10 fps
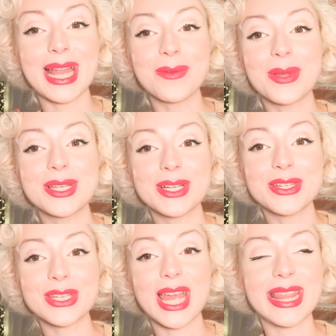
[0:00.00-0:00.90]
I didn't want to
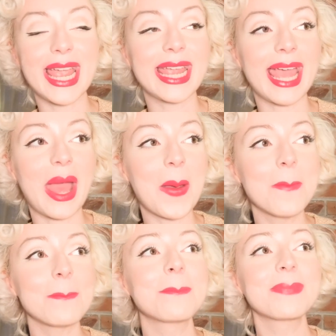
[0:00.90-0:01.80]
touch it and then get
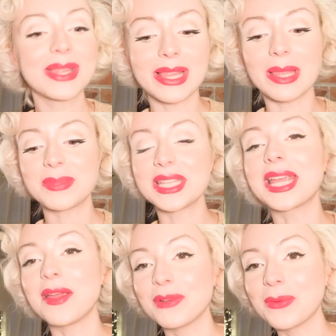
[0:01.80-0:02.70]
the
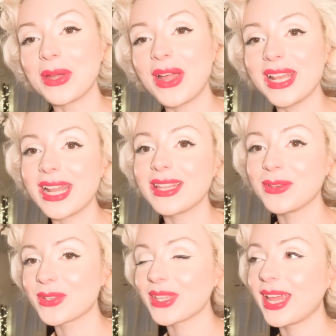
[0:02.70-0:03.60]
lipstick everywhere and then it
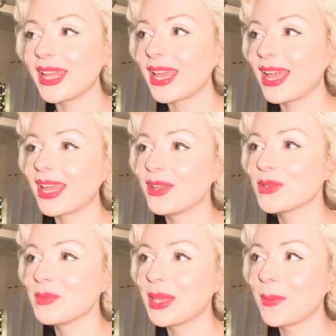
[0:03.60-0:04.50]
looks like I
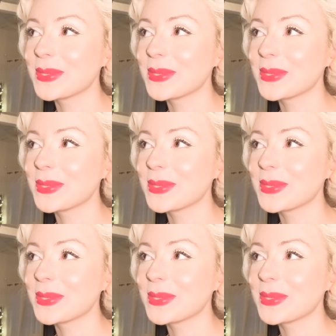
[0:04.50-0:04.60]
can't do my